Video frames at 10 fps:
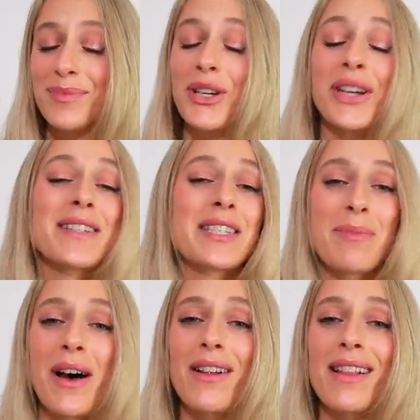You're gonna
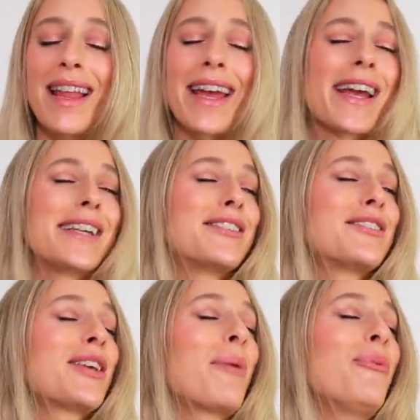smell like a
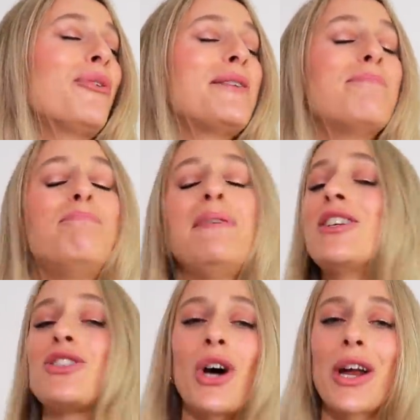summery
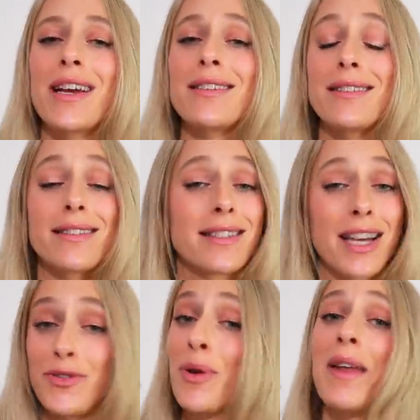beach goddess
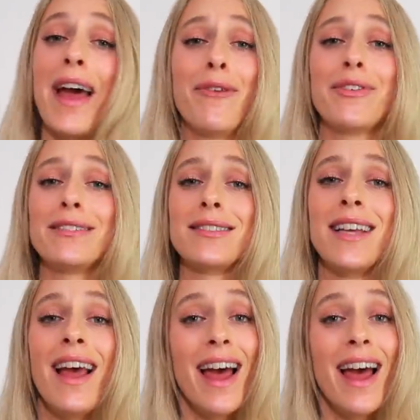sent from the heavens.